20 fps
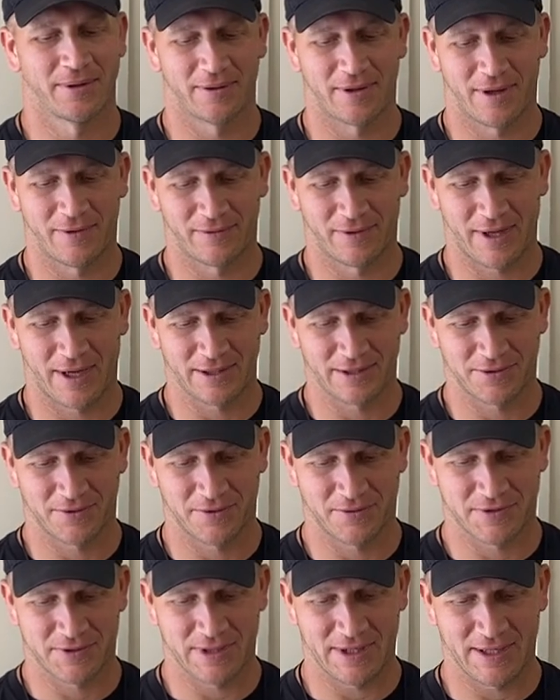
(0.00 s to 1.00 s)
have liked to
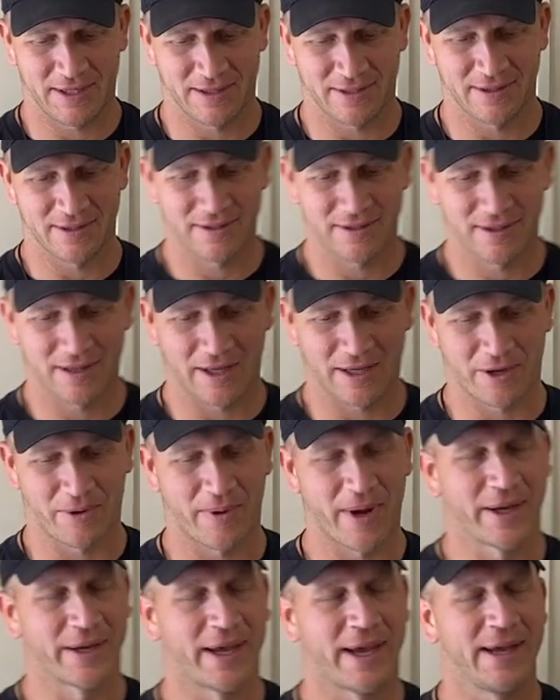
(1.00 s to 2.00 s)
have seen like
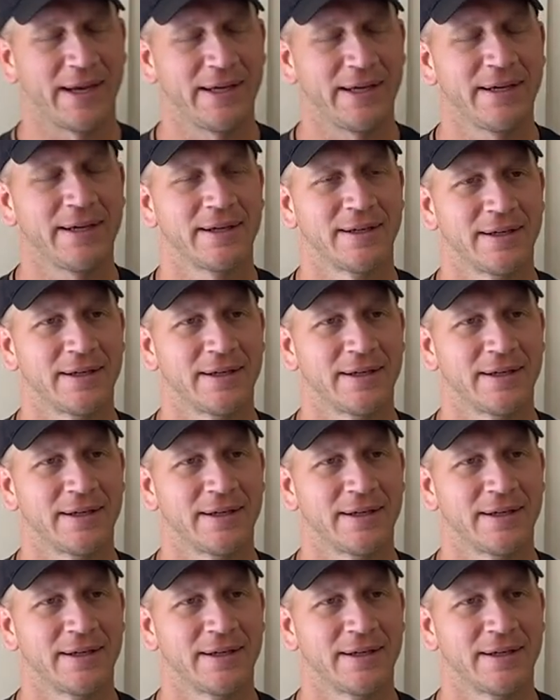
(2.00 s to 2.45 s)
around 80.